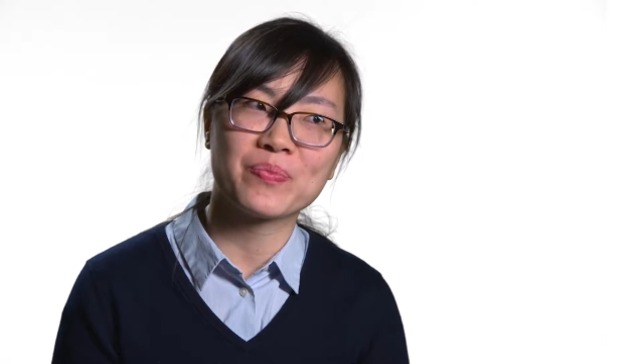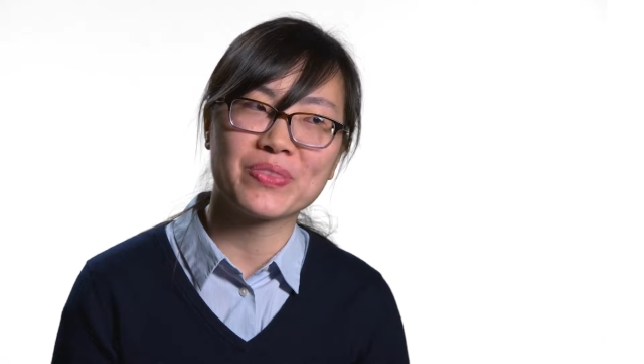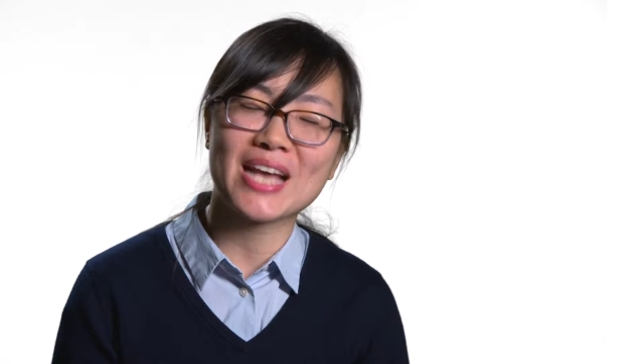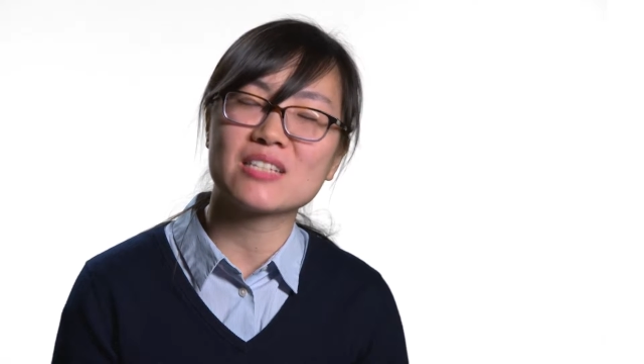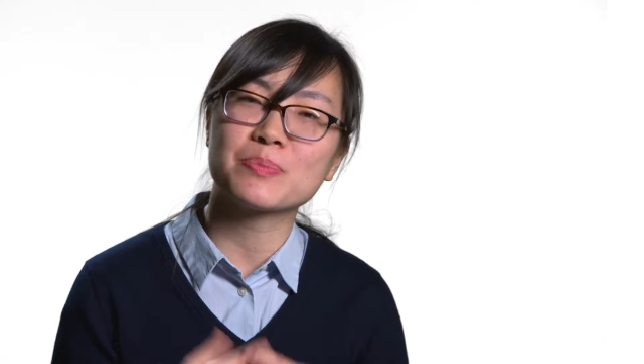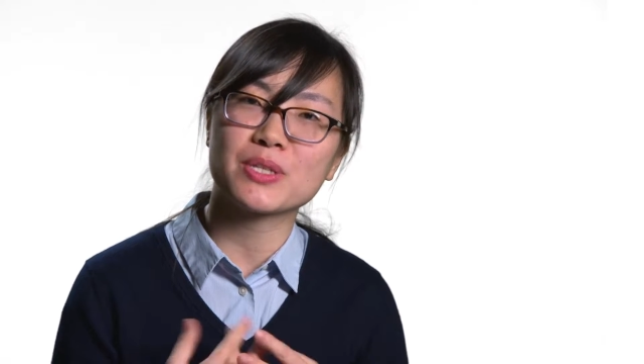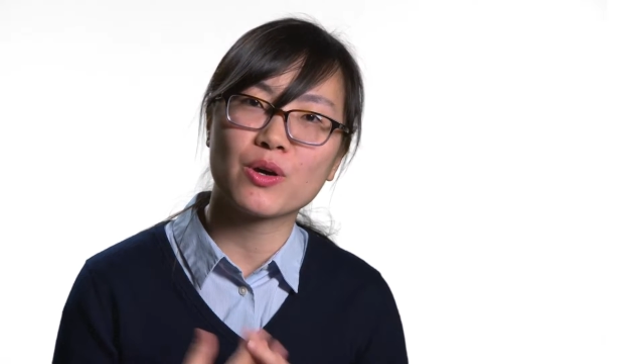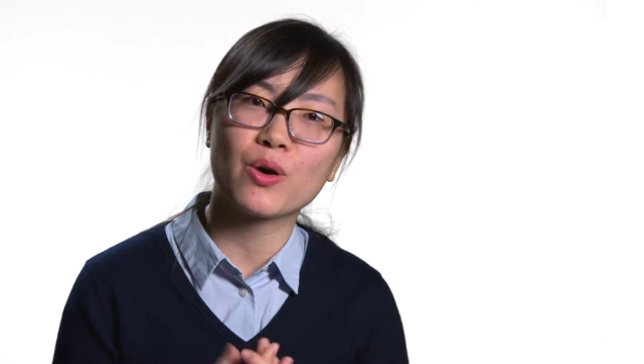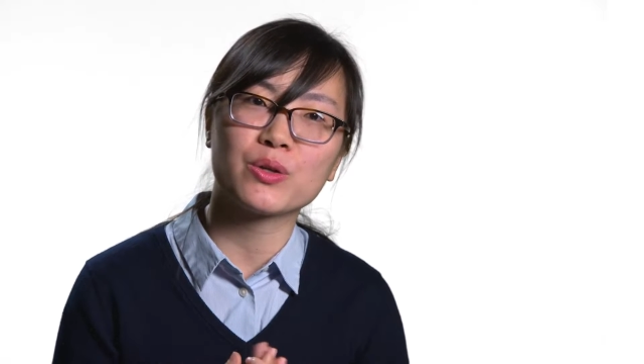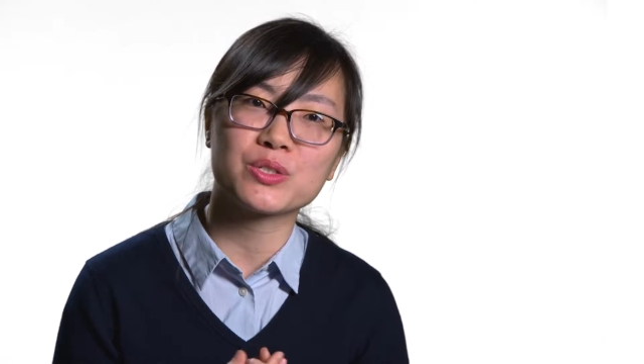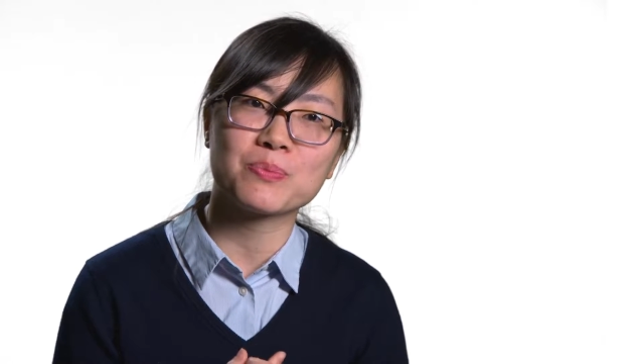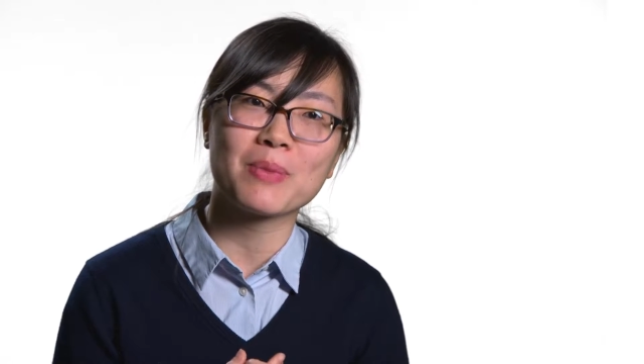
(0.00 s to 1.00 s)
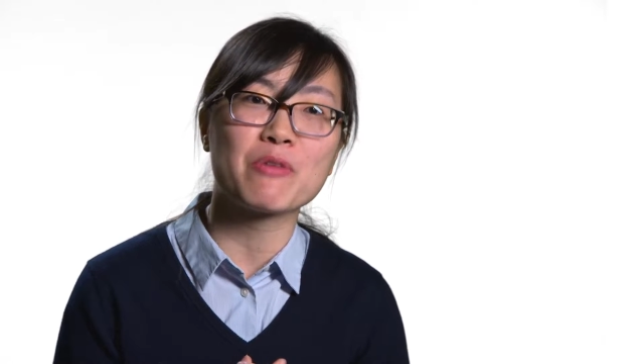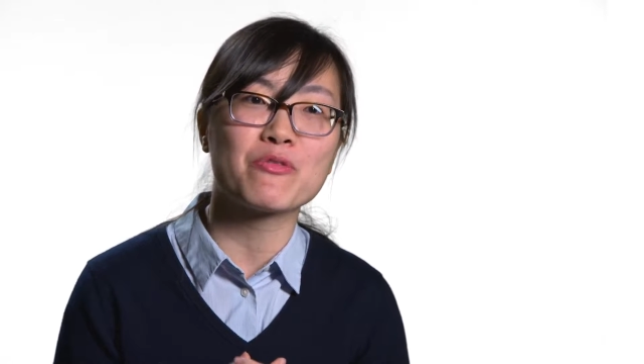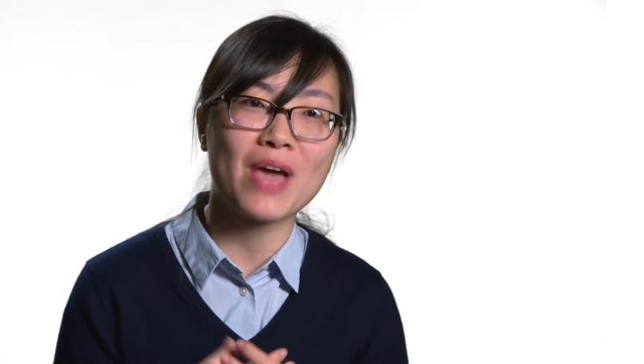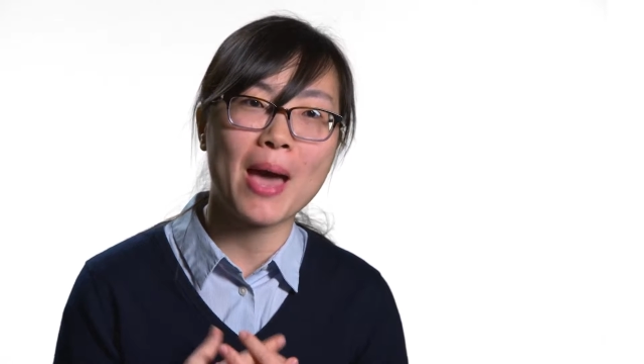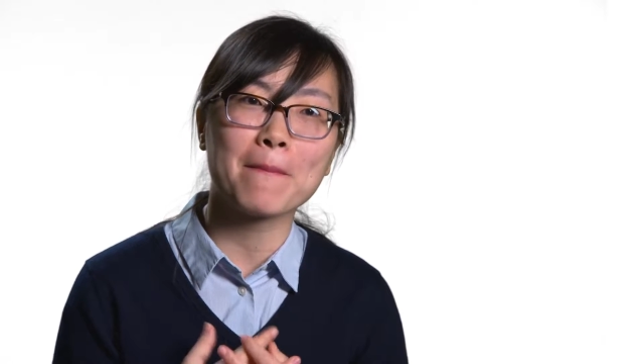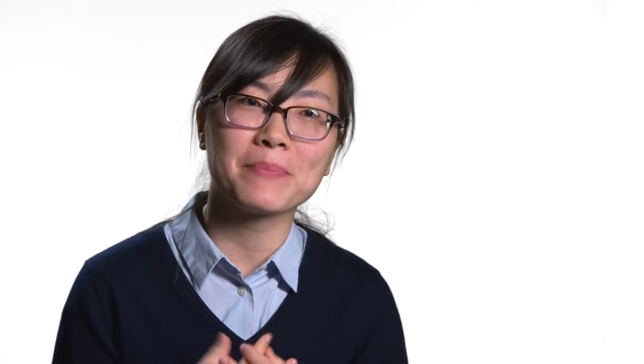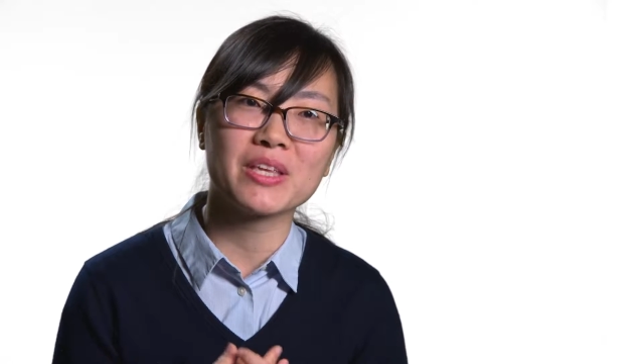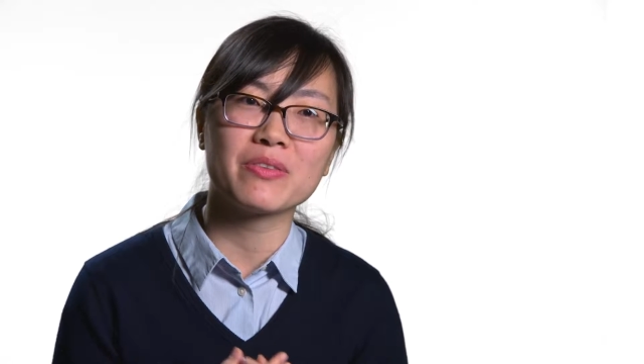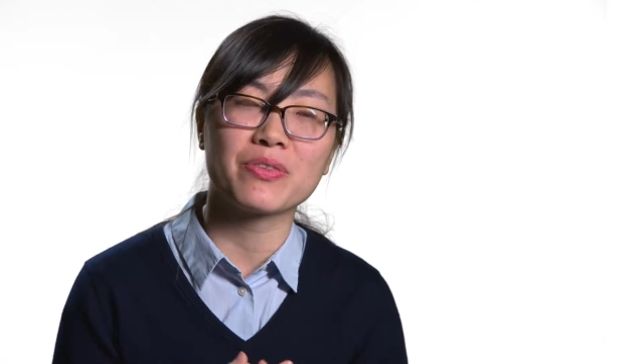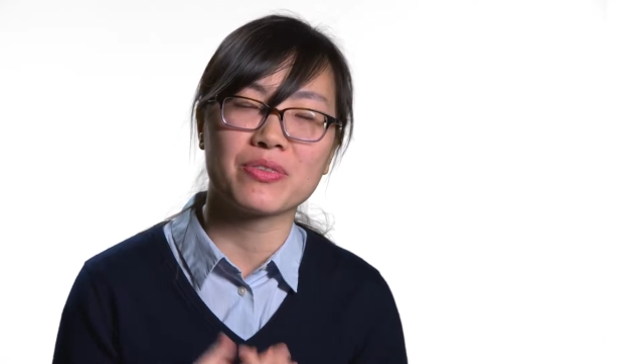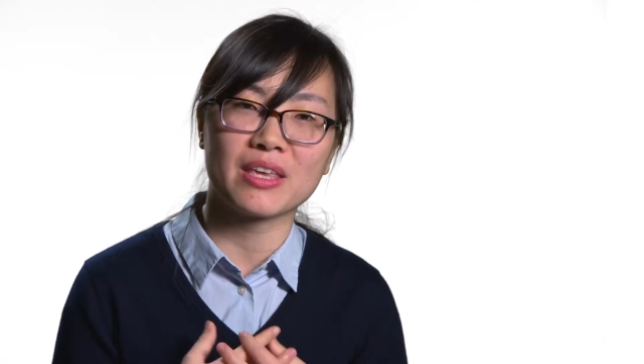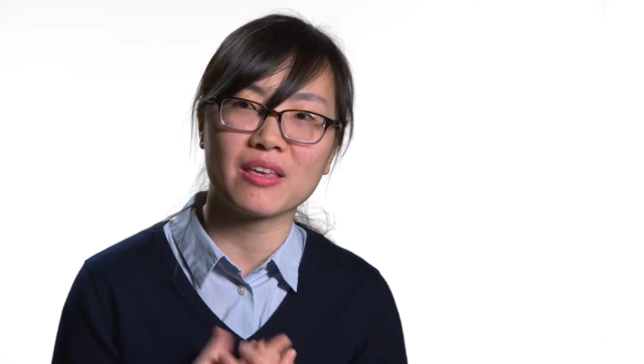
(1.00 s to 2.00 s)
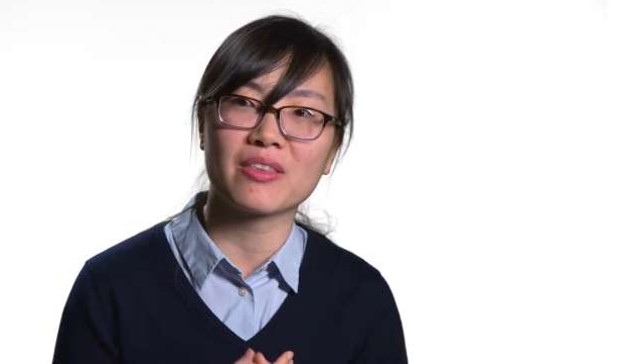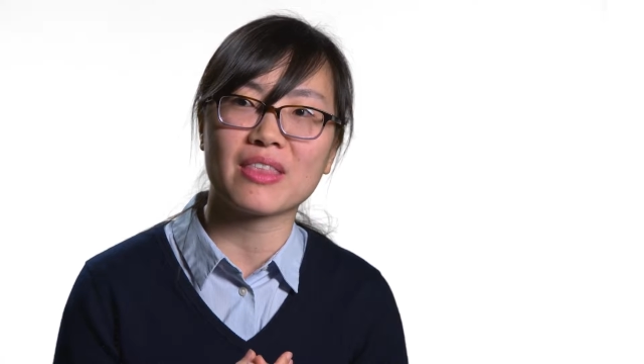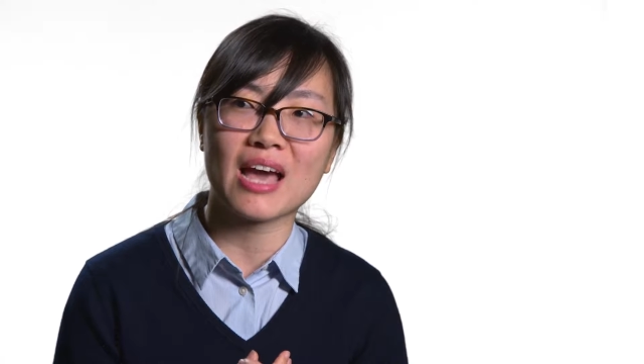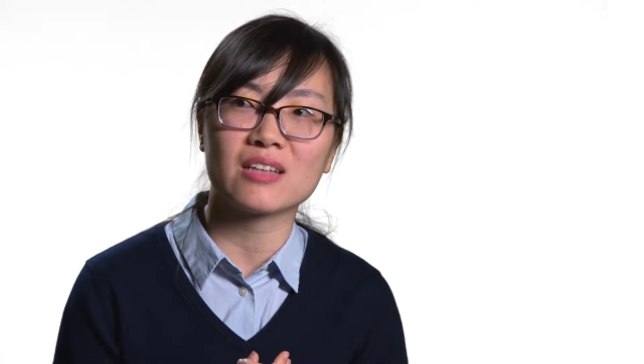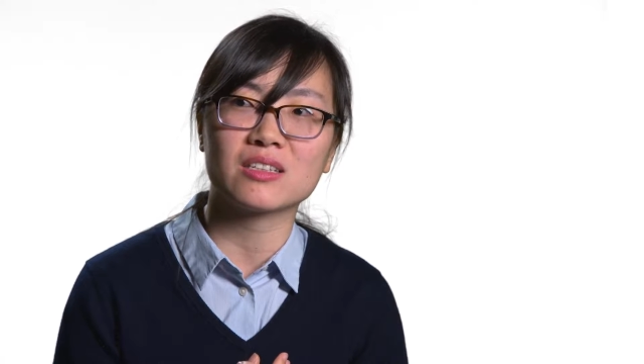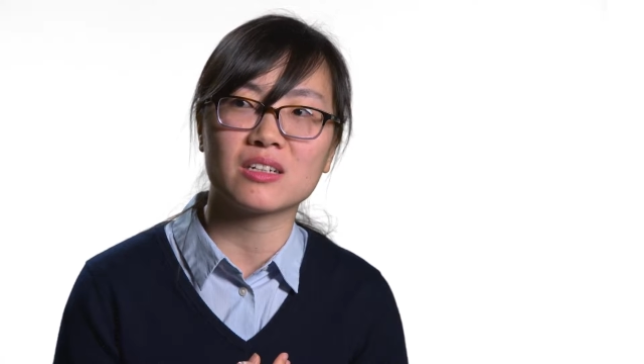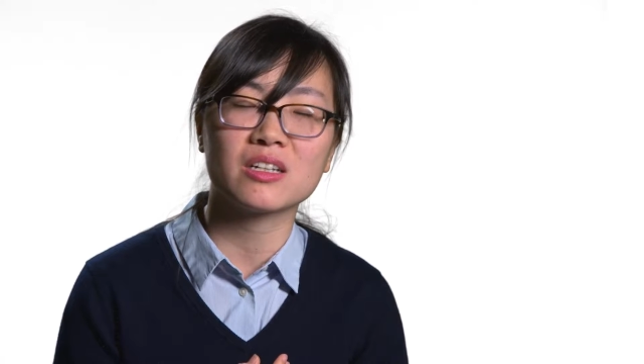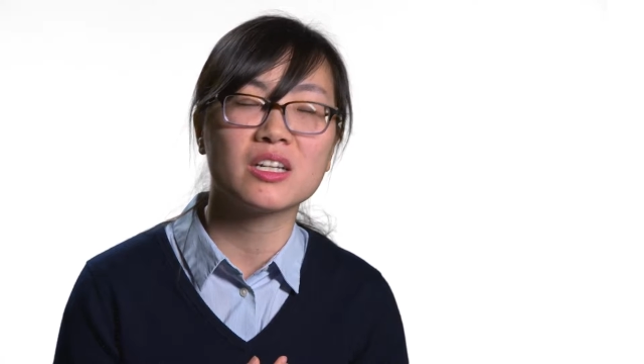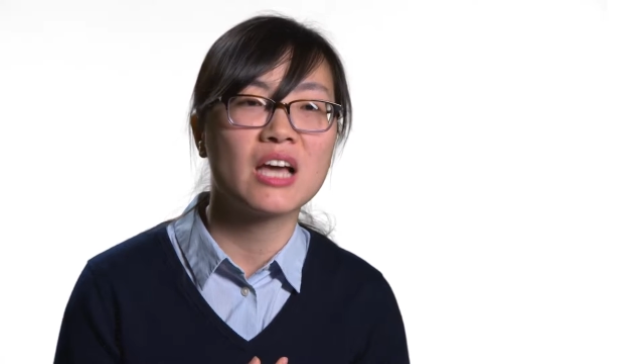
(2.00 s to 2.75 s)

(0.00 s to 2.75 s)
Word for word: that's because my family think that